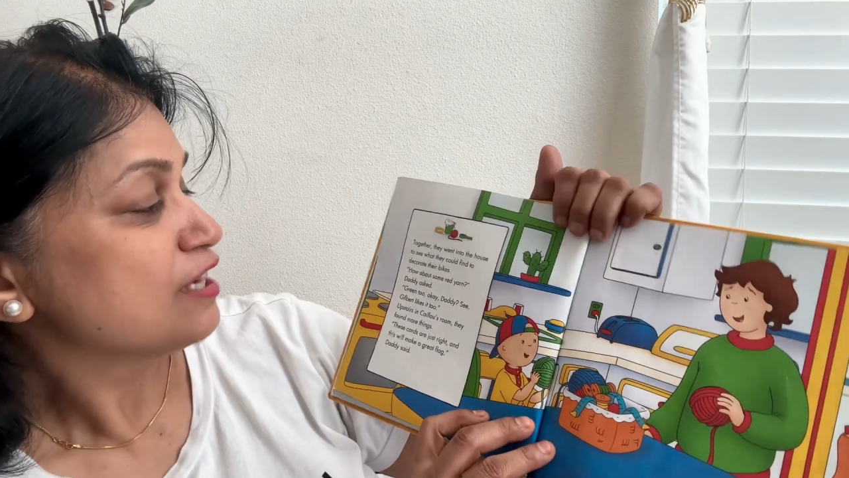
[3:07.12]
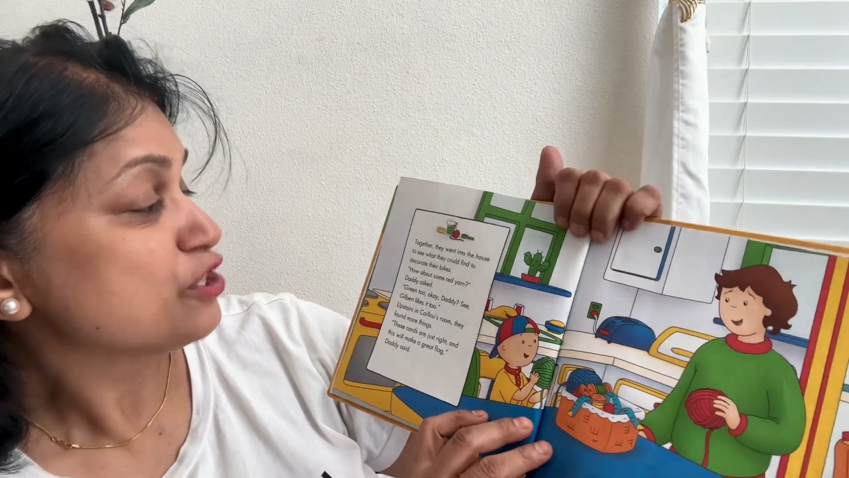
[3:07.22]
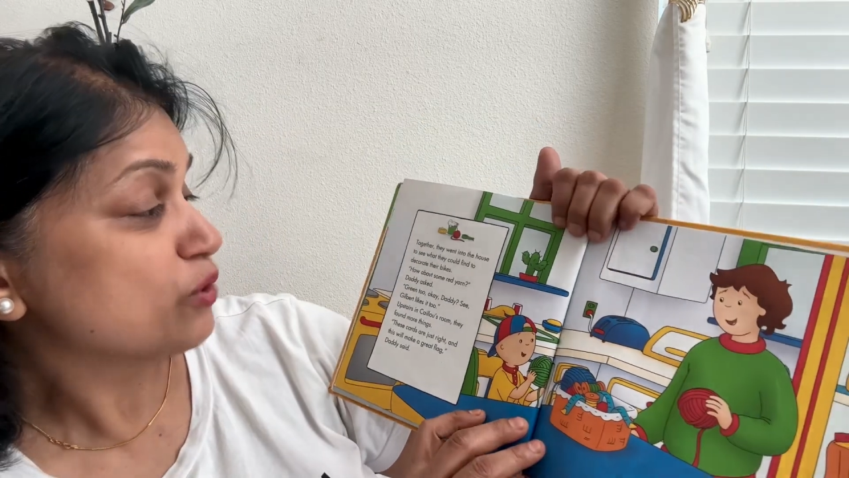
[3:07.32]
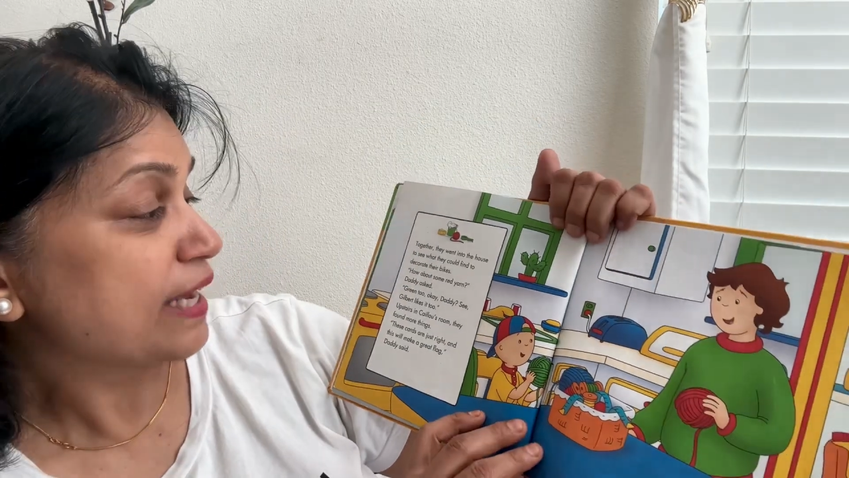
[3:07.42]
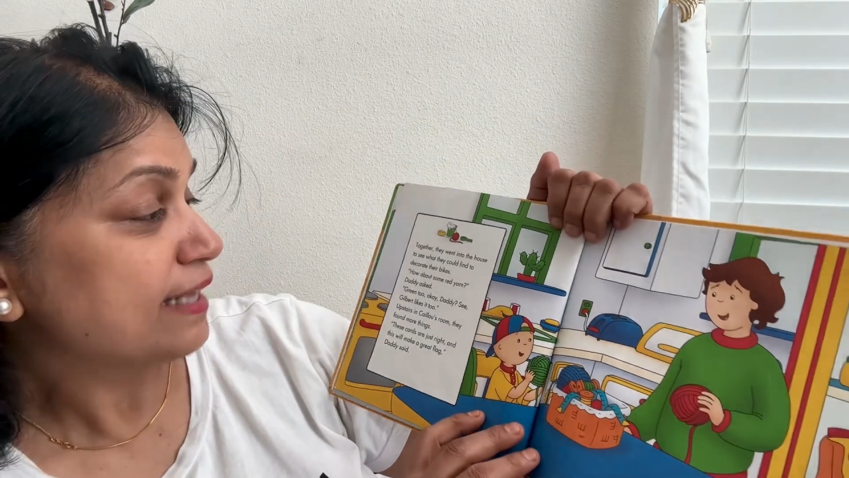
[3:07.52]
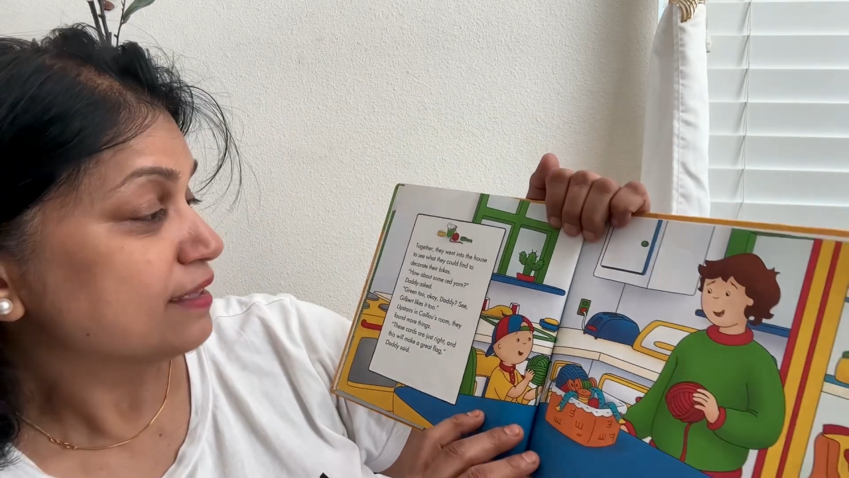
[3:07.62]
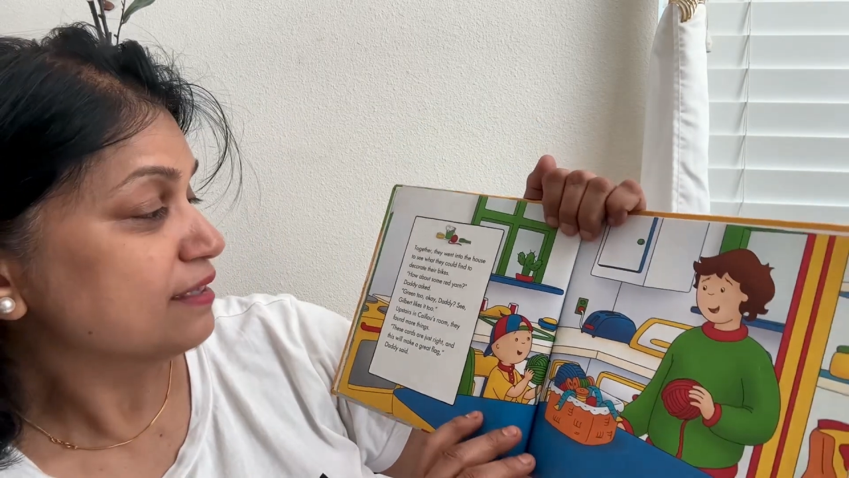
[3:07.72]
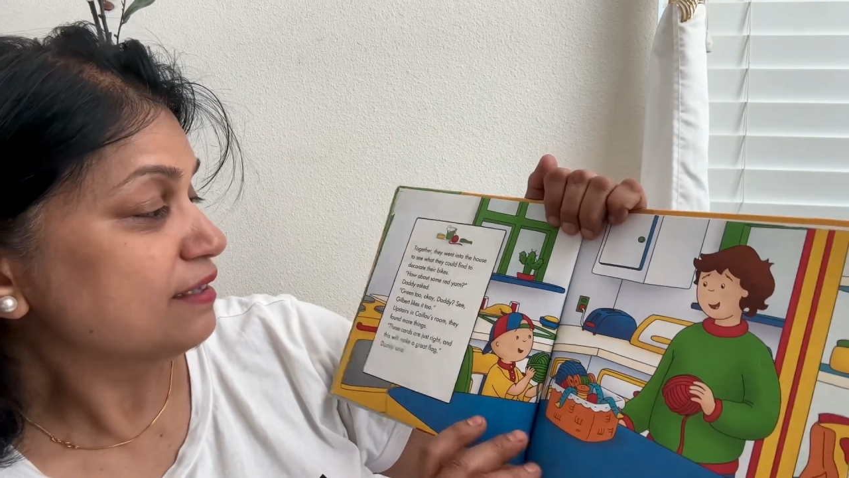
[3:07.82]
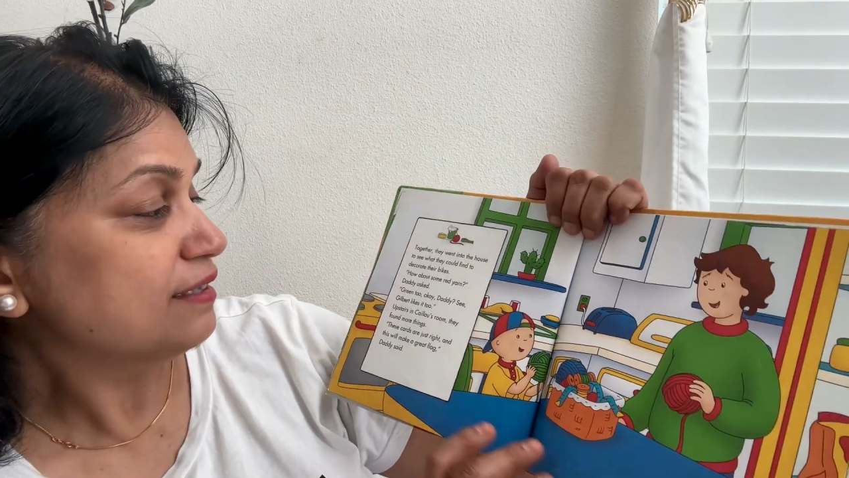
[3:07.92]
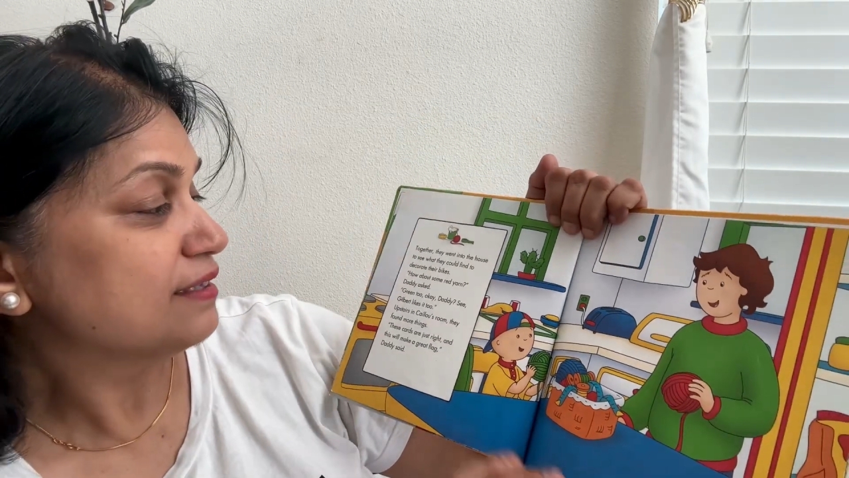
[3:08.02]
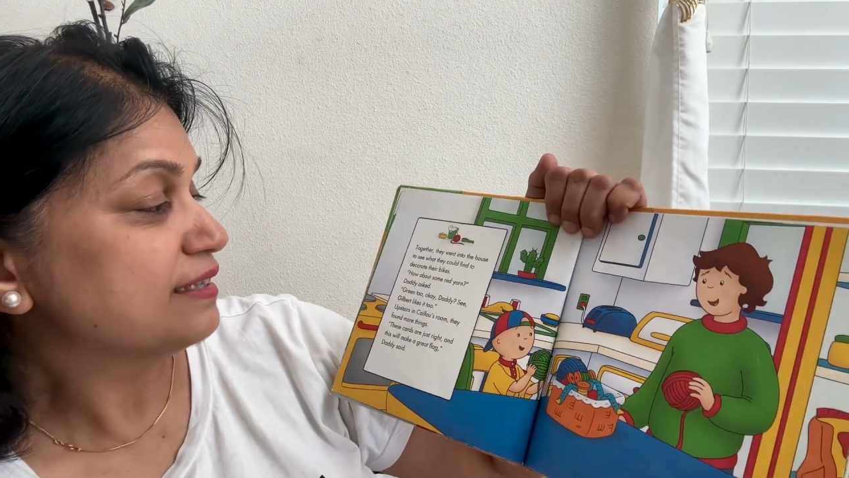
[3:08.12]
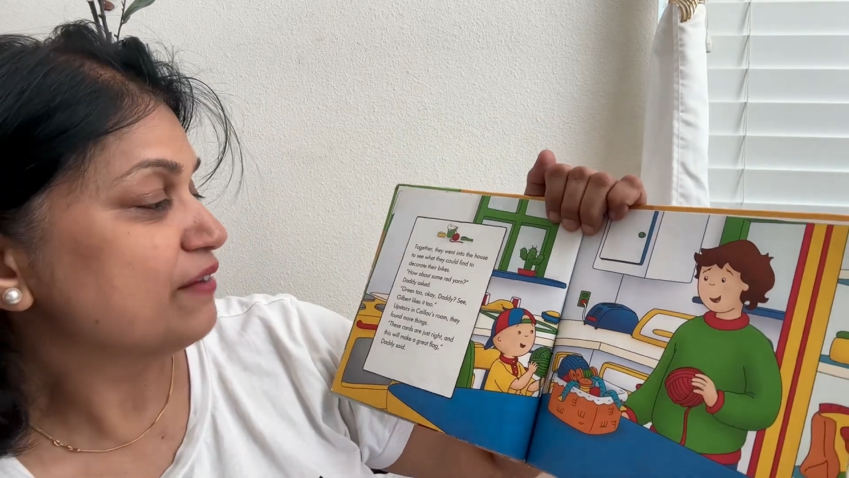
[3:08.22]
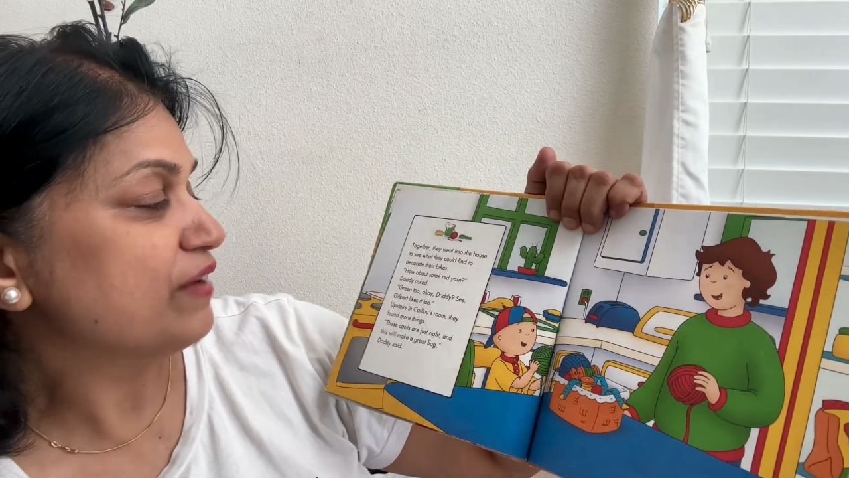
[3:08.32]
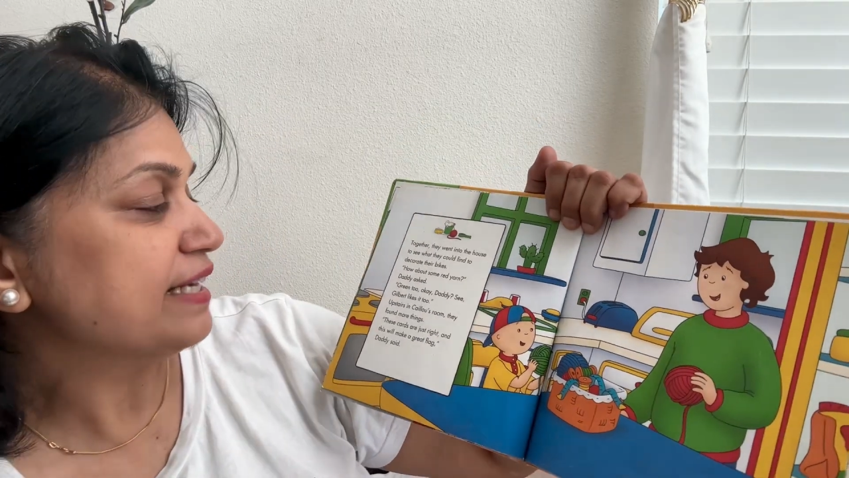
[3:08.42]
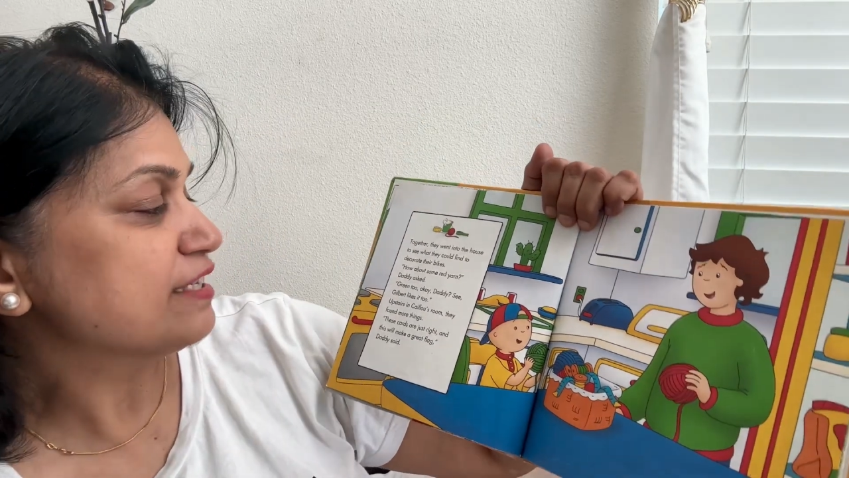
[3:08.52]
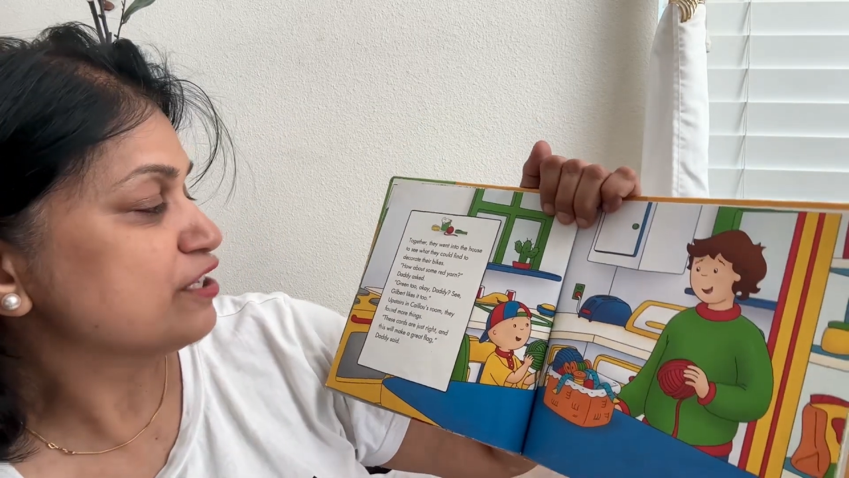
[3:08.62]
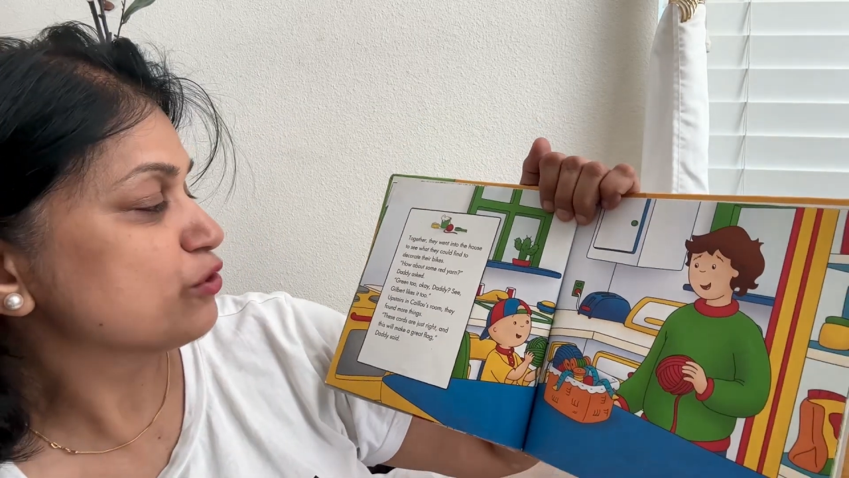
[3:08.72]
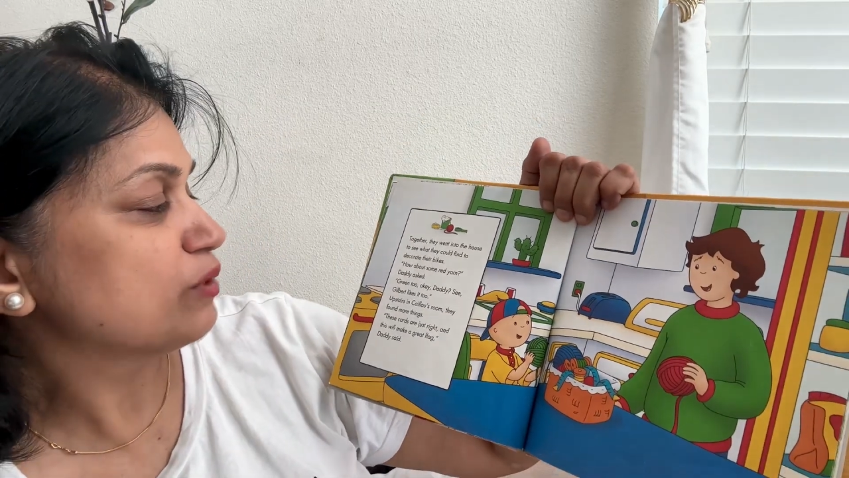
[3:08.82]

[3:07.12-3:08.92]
Together, they went into